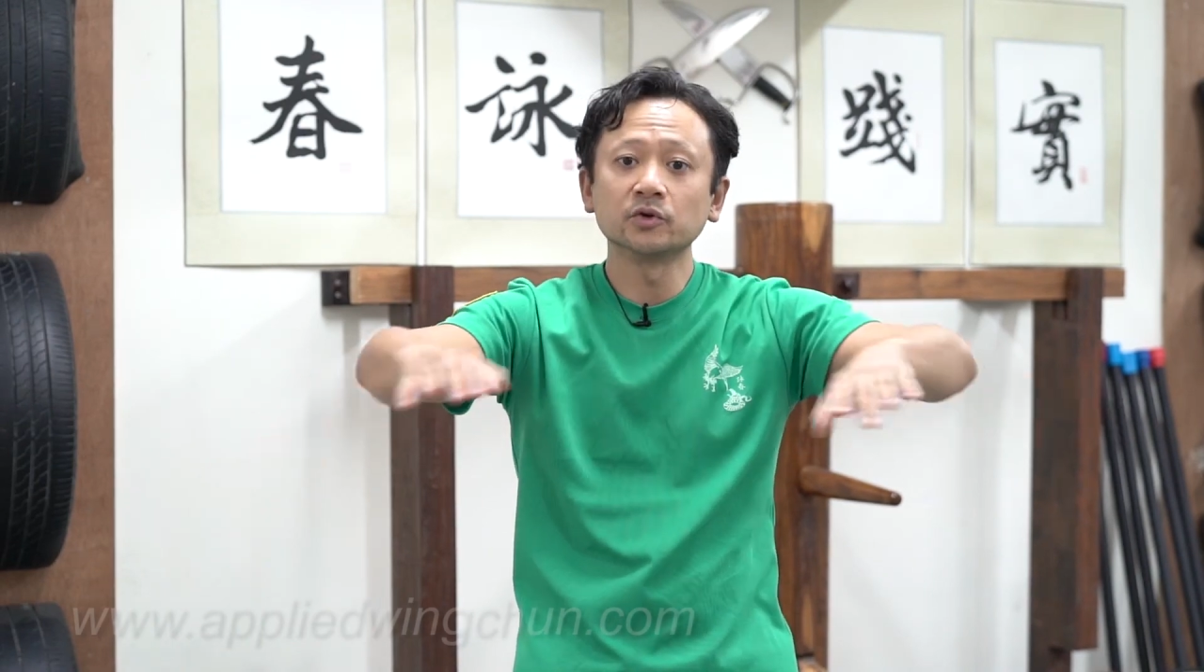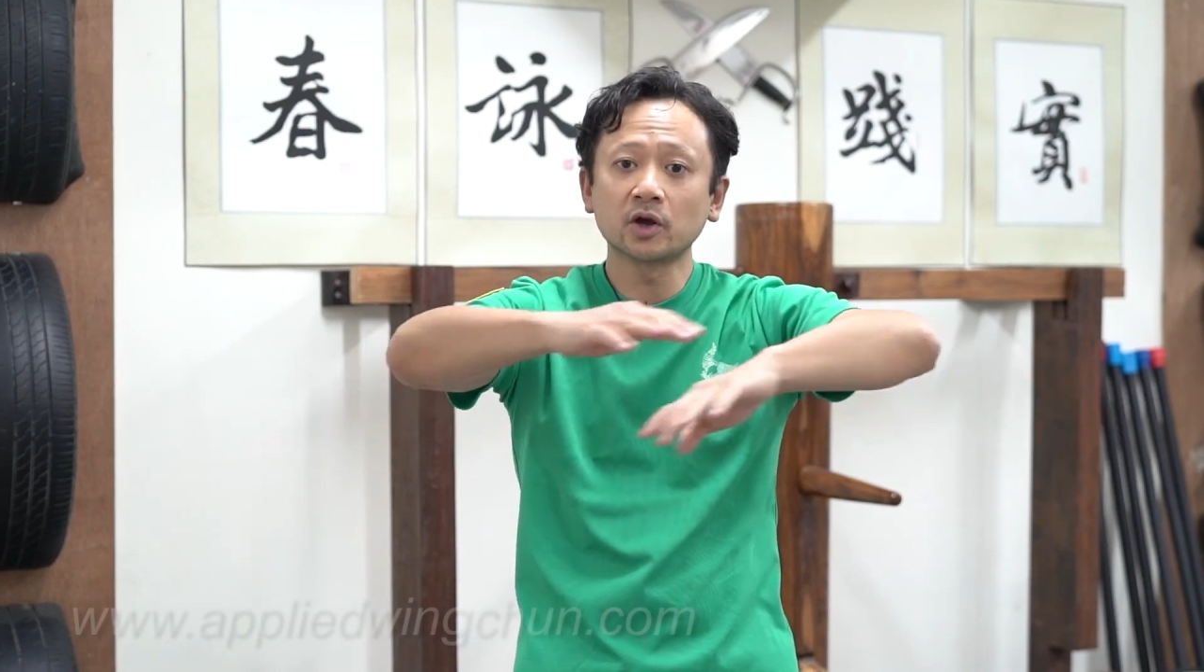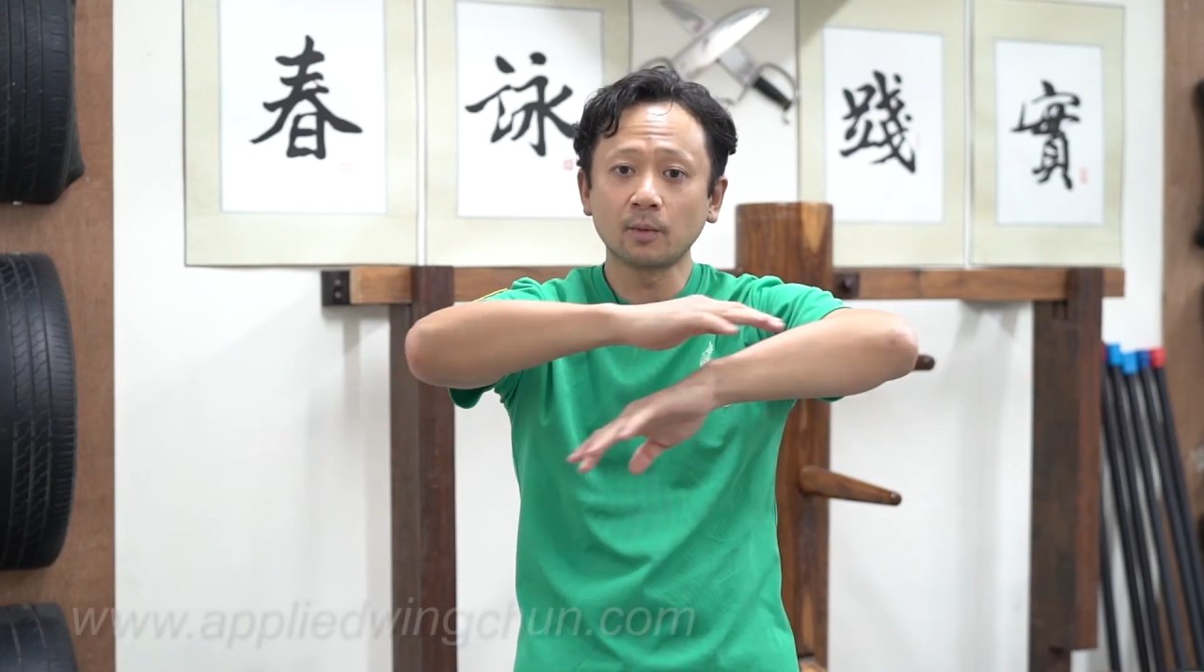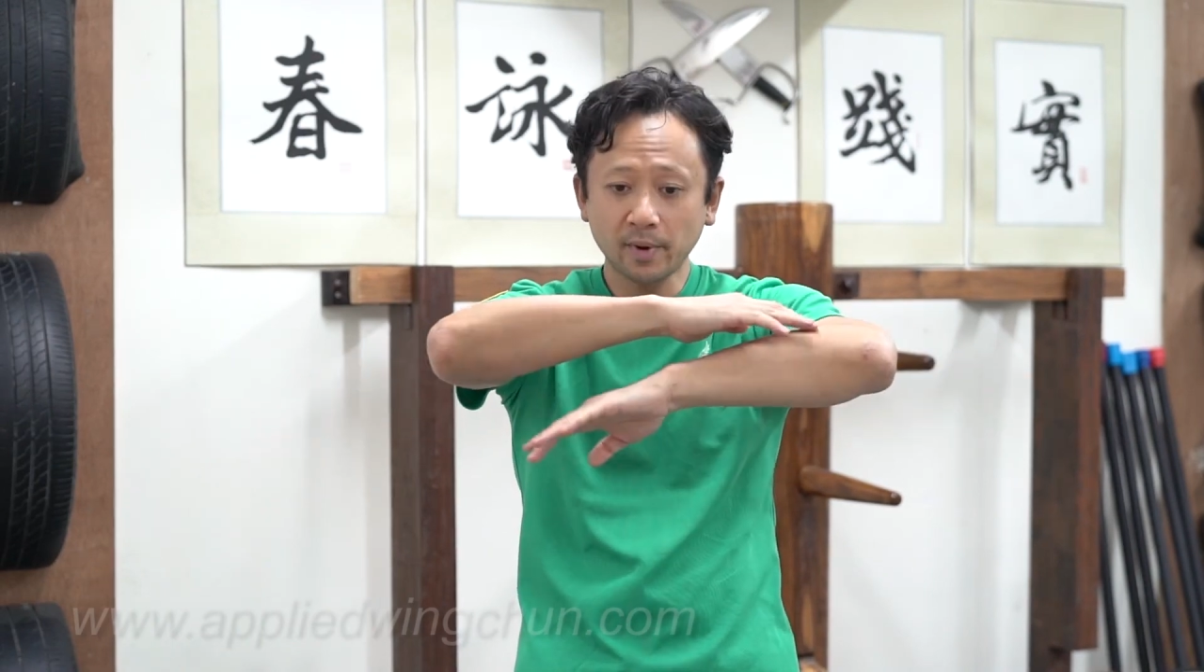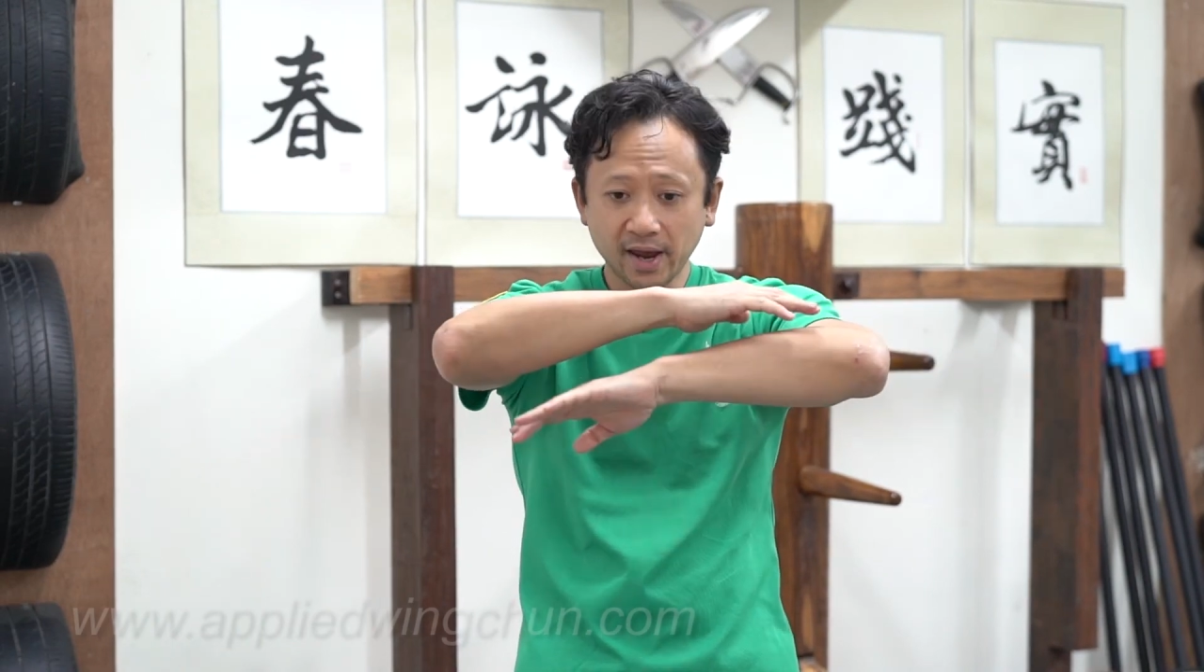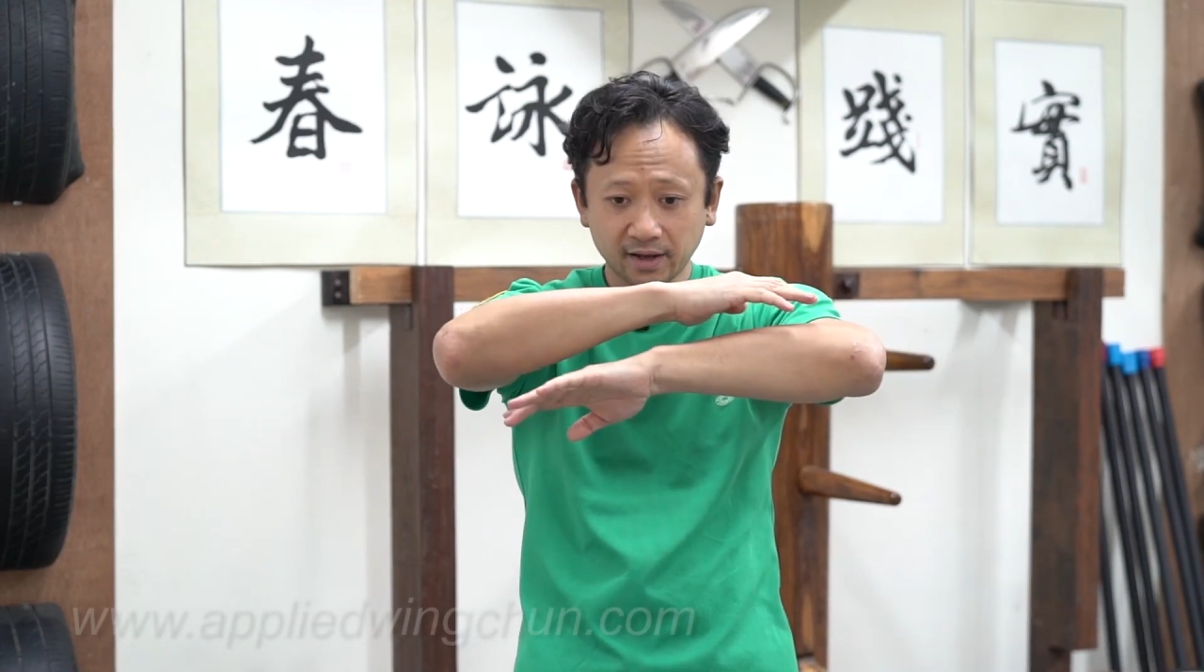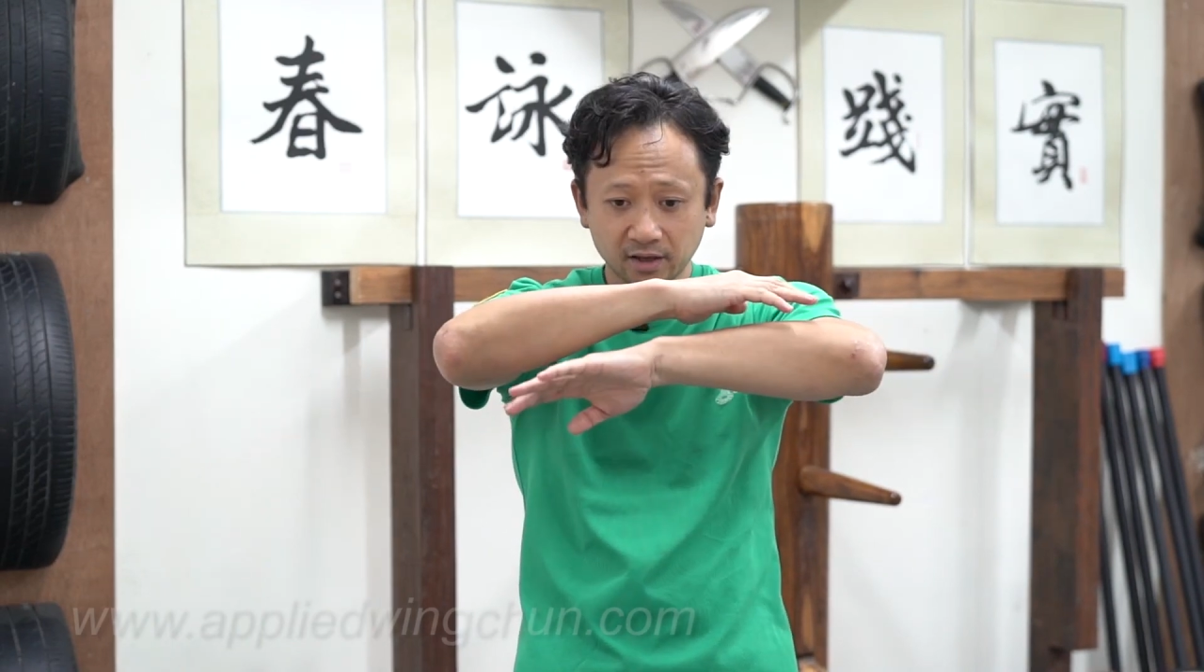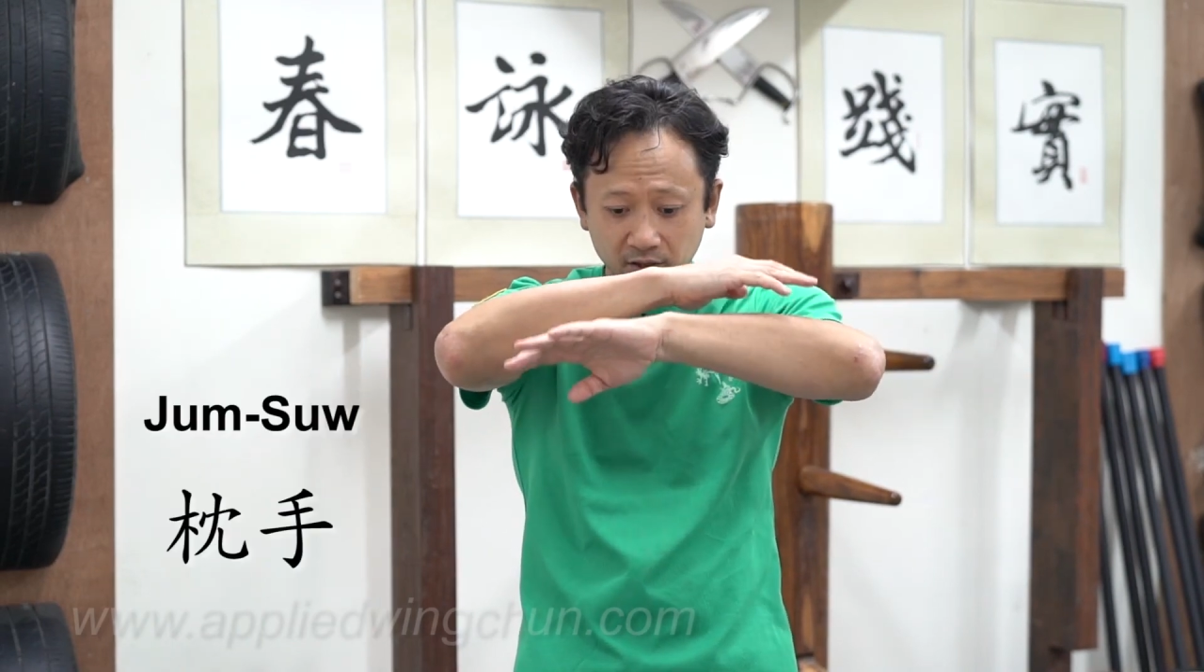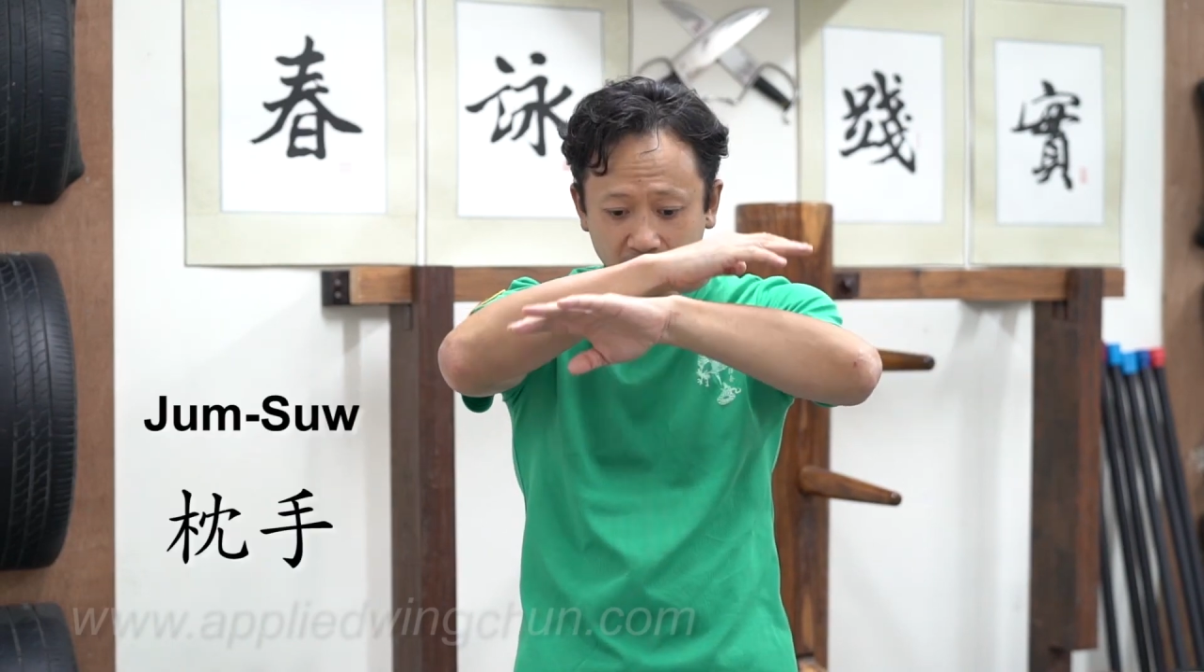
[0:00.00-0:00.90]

you come back,